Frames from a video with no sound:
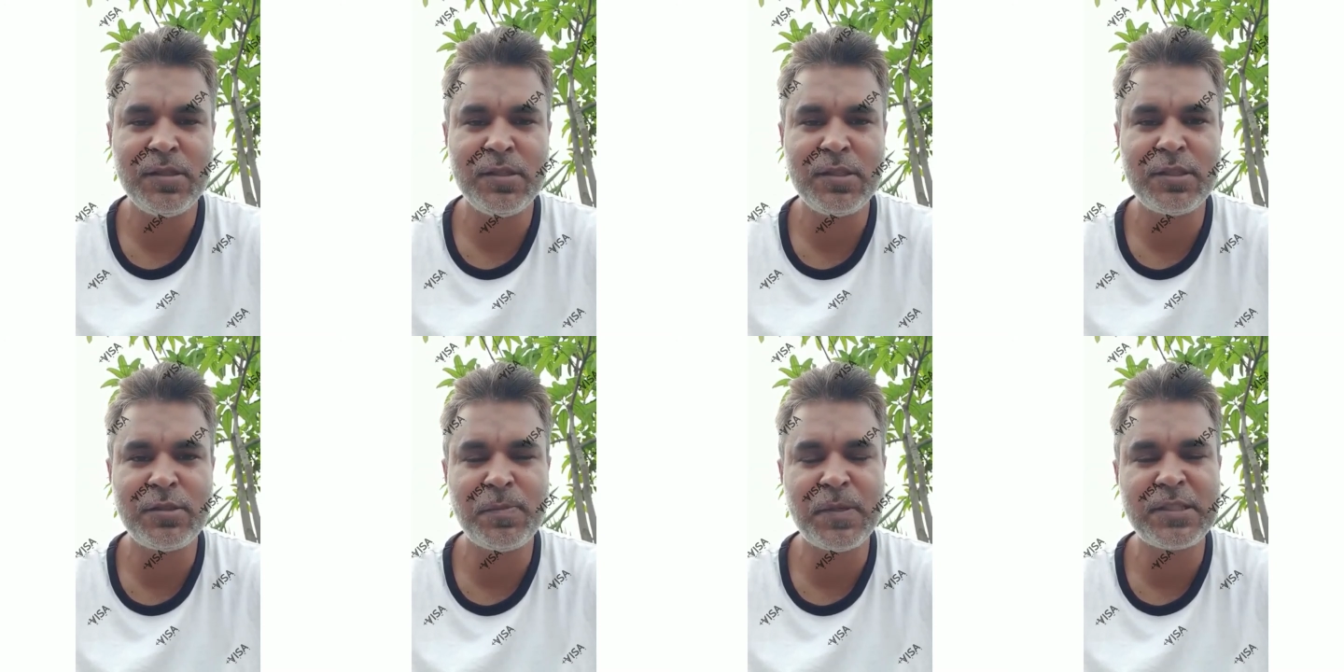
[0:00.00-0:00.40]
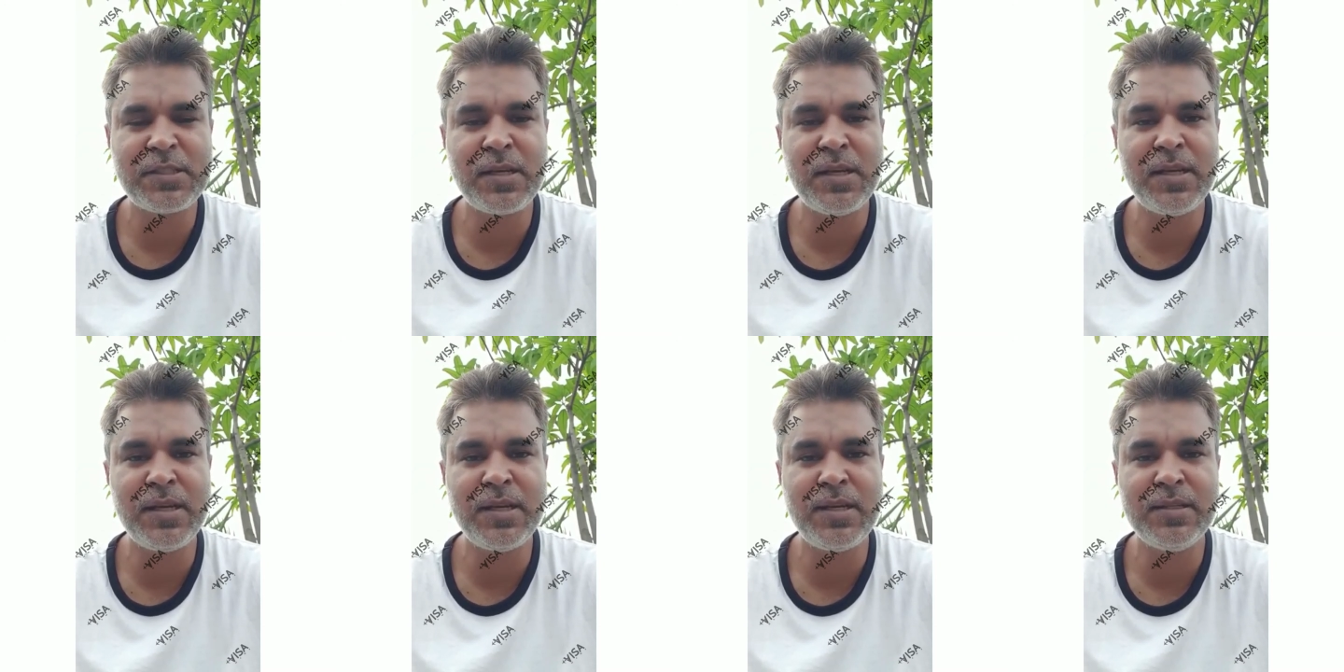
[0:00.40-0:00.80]

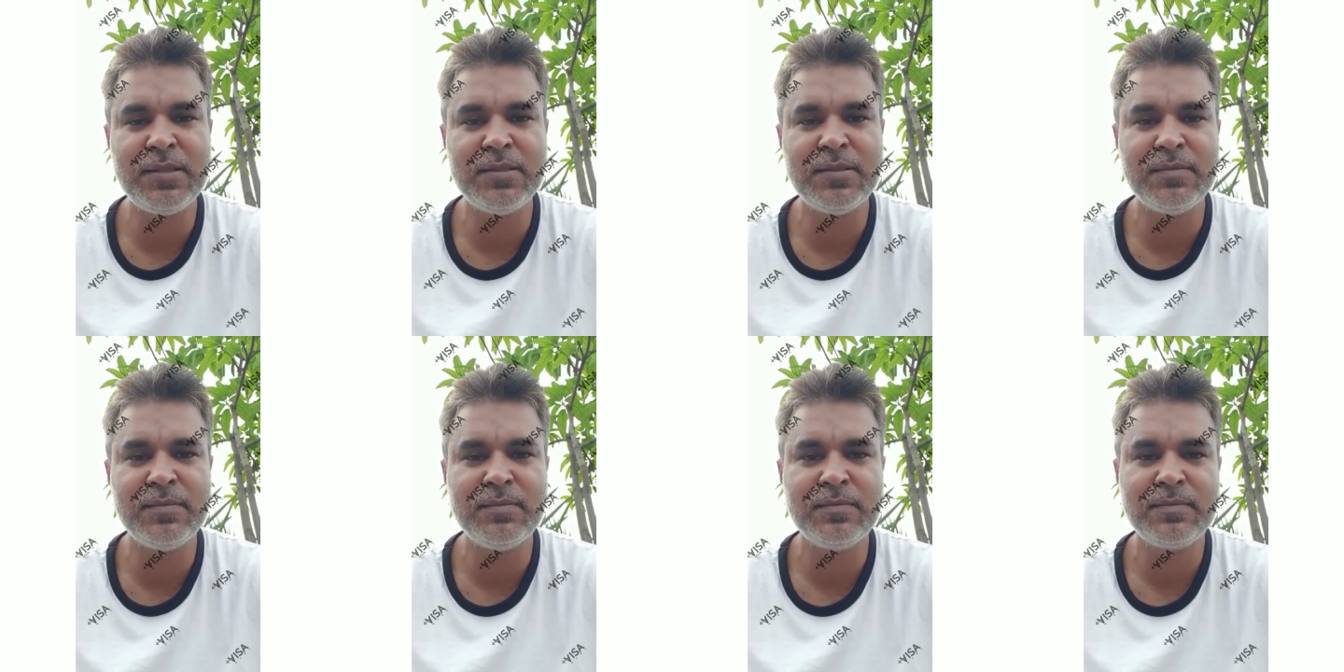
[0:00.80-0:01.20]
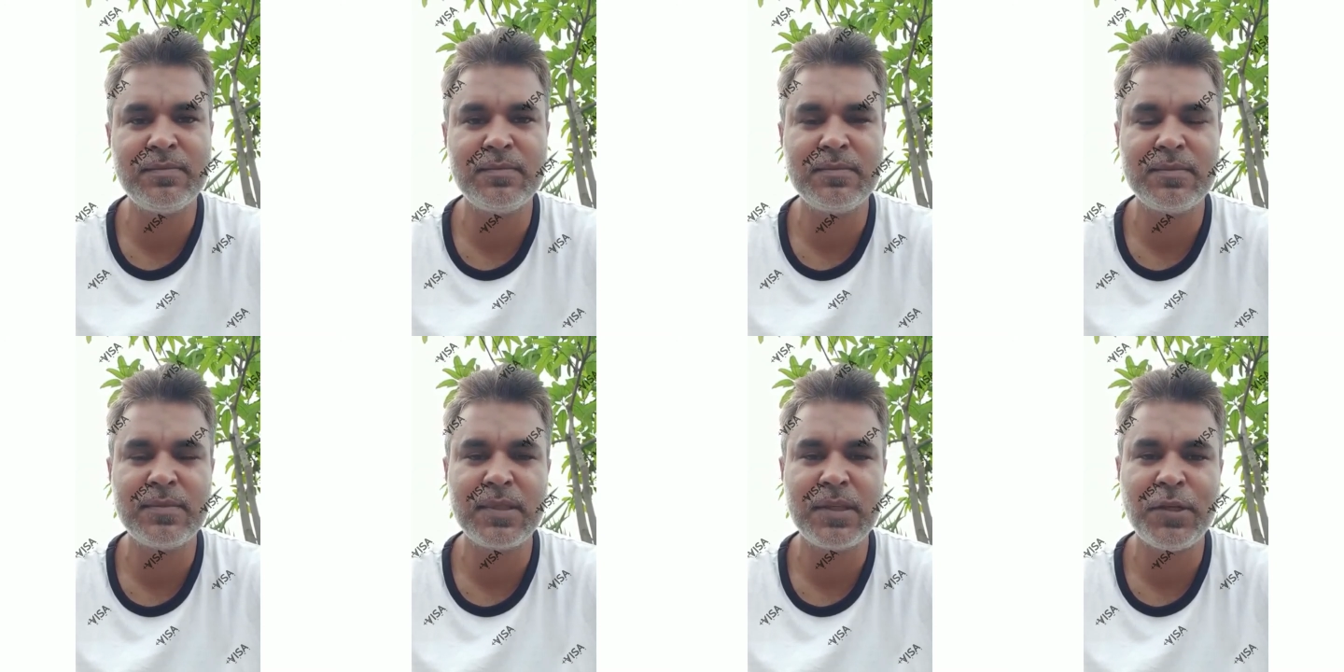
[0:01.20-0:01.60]
especially in
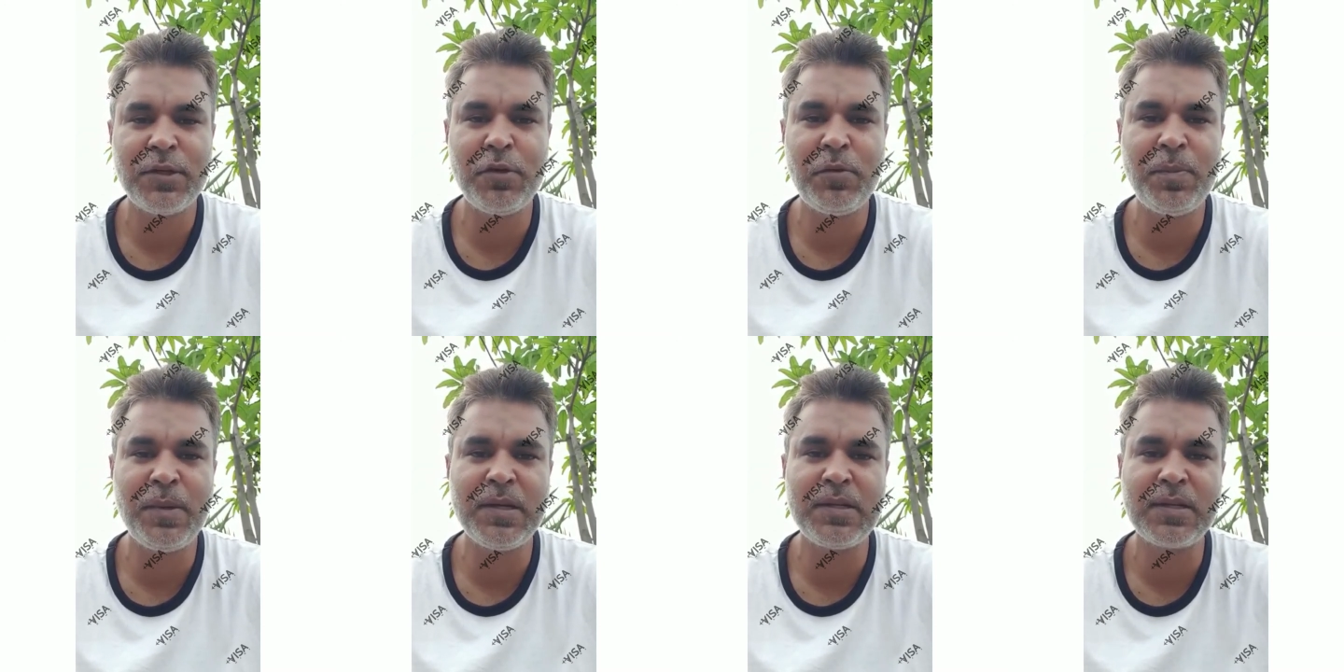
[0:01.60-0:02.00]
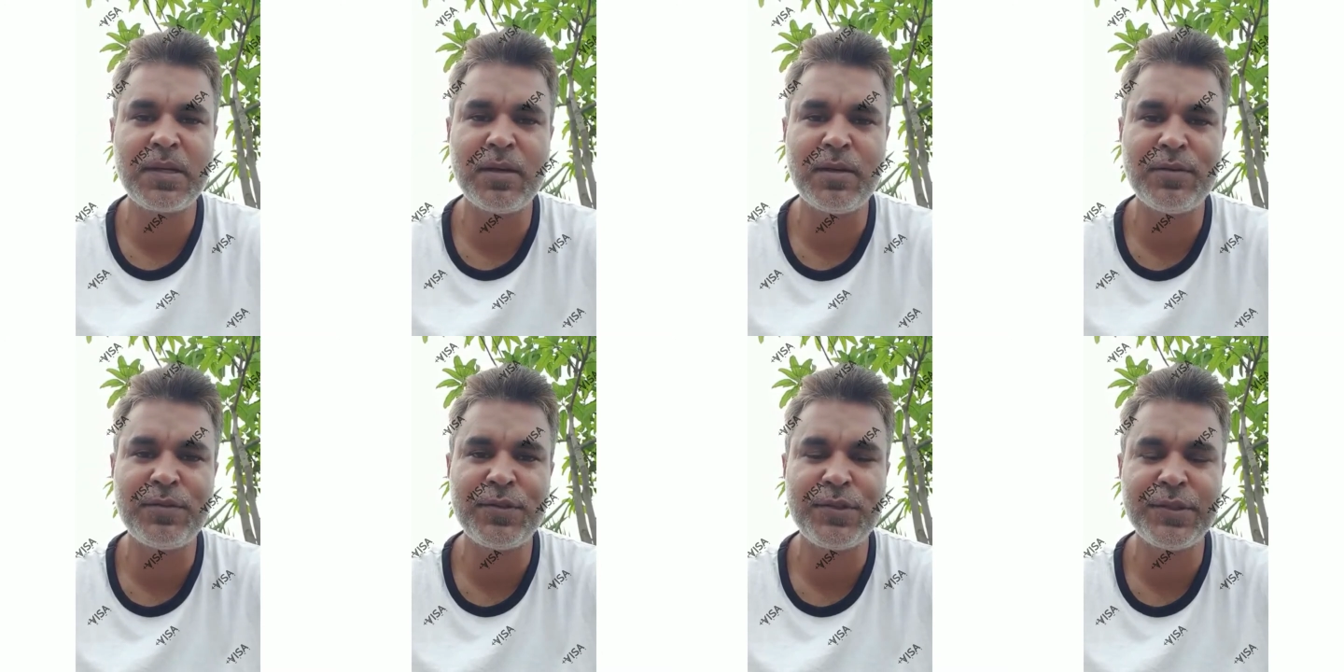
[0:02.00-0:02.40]
European
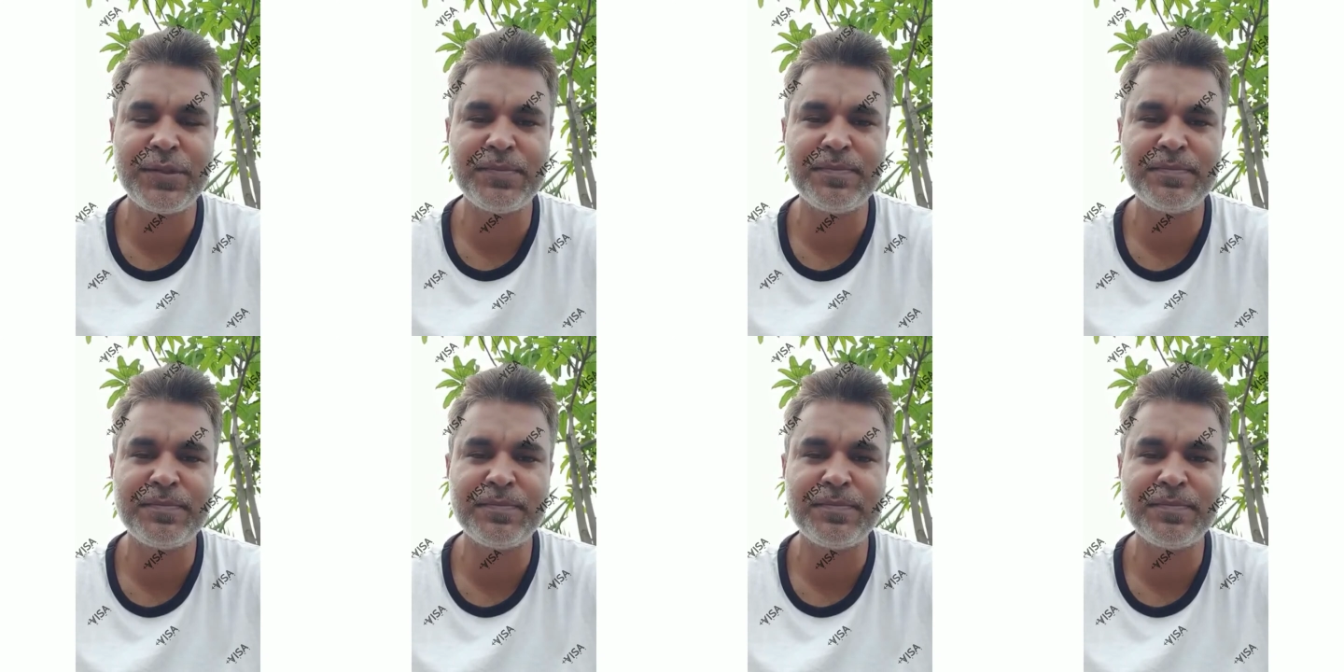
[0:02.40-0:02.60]
country.